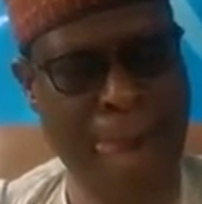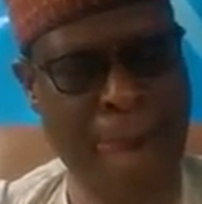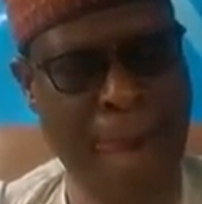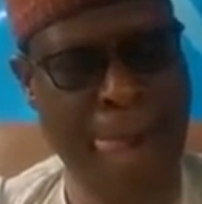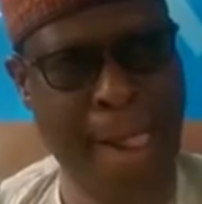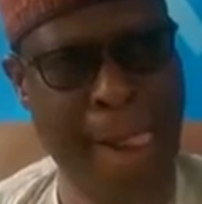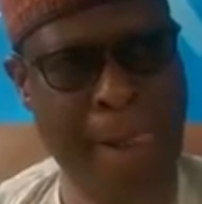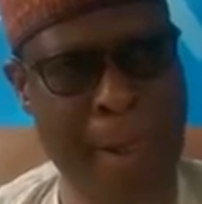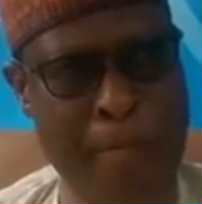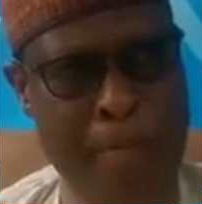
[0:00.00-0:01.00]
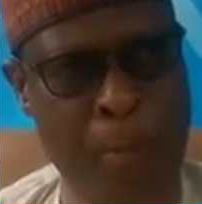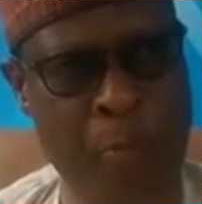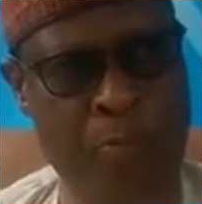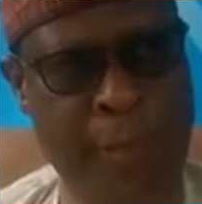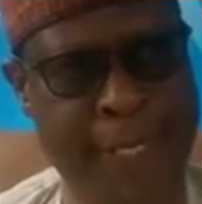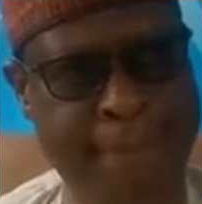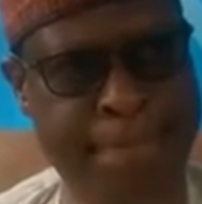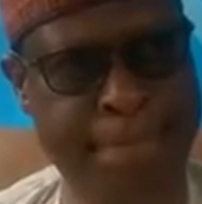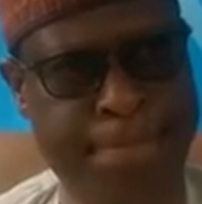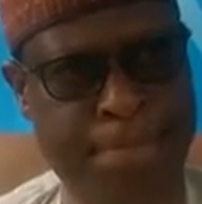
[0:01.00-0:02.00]
introduce the topic of the day.
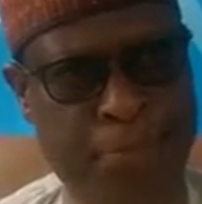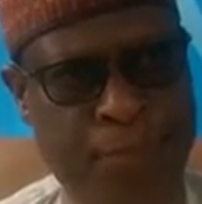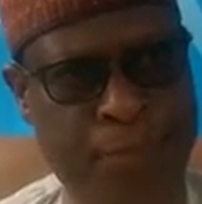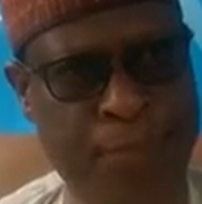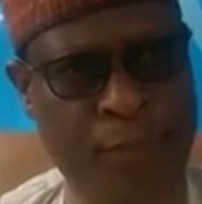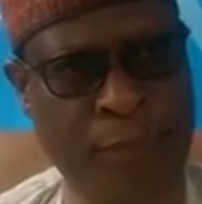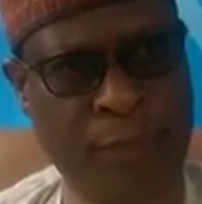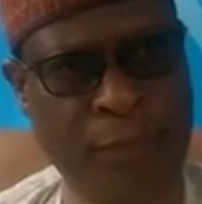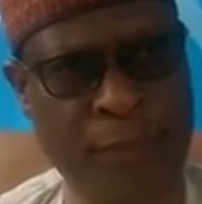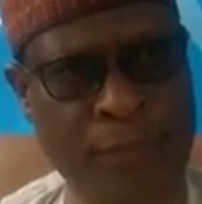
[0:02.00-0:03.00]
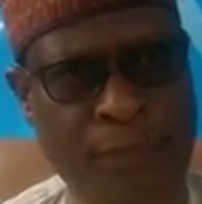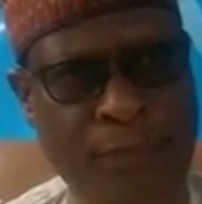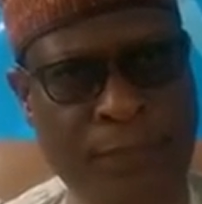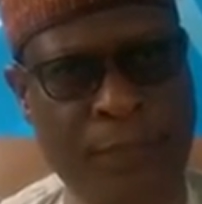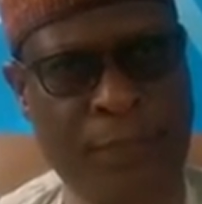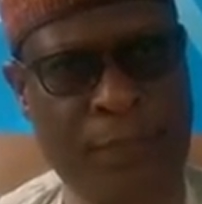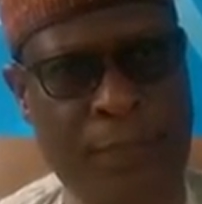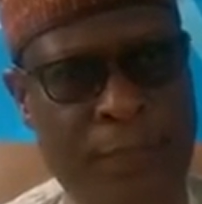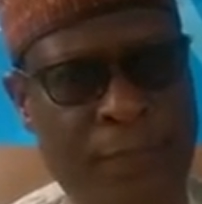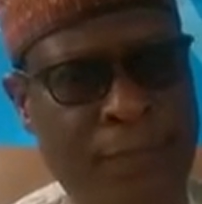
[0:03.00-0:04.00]
We are going to
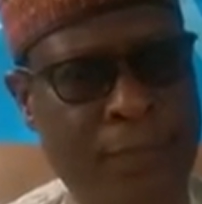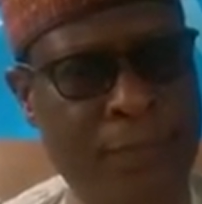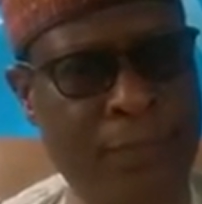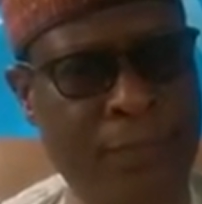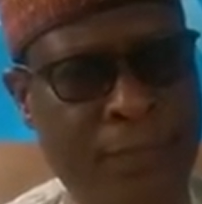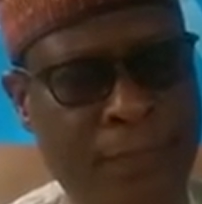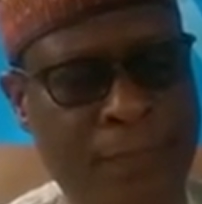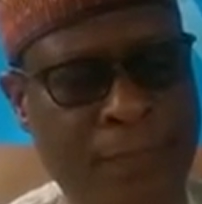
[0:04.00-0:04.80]
be discussing